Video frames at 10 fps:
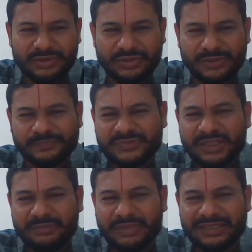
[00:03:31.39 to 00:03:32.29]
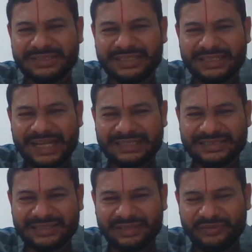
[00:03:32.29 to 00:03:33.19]
So but the
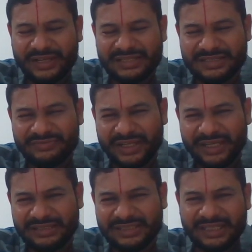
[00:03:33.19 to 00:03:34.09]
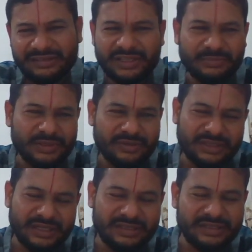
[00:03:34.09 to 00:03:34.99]
syntax reference is very easily available on
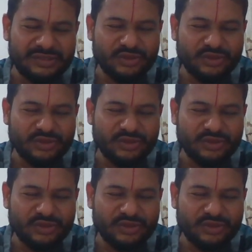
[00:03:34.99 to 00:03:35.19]
the internet.